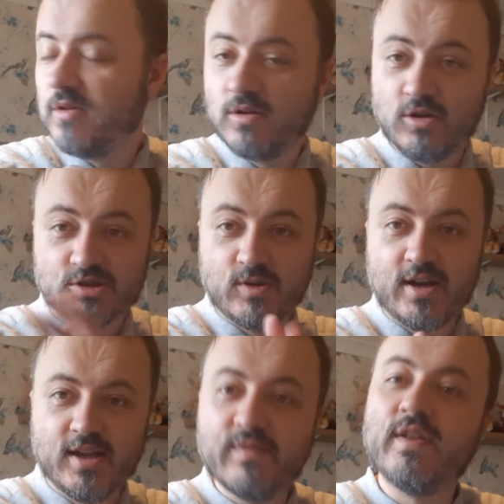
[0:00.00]

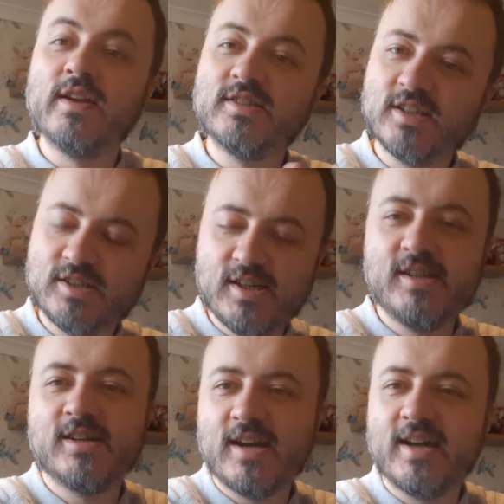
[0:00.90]
consequently, if they succeed
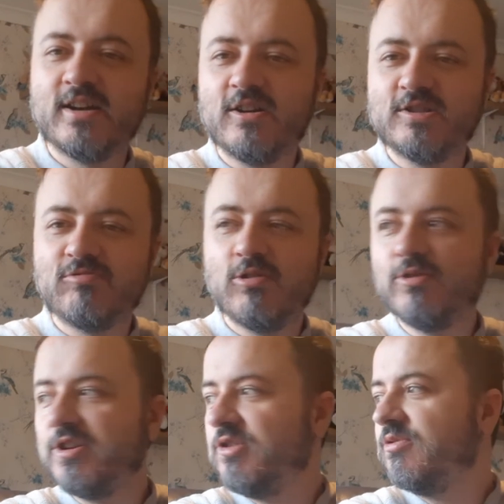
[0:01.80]
in analyze roll,
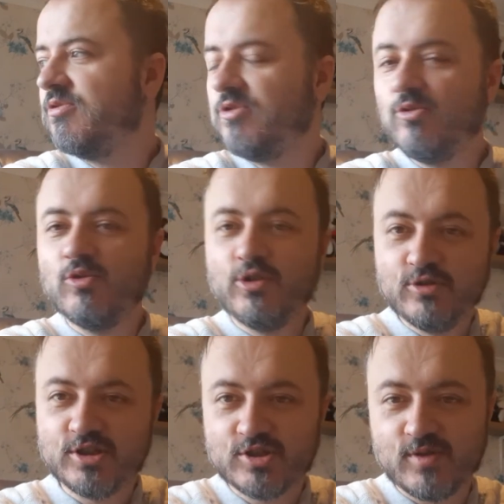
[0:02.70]
then you will
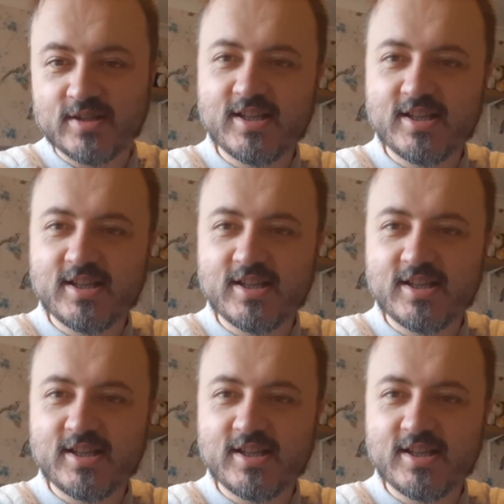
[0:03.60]
lose a stress.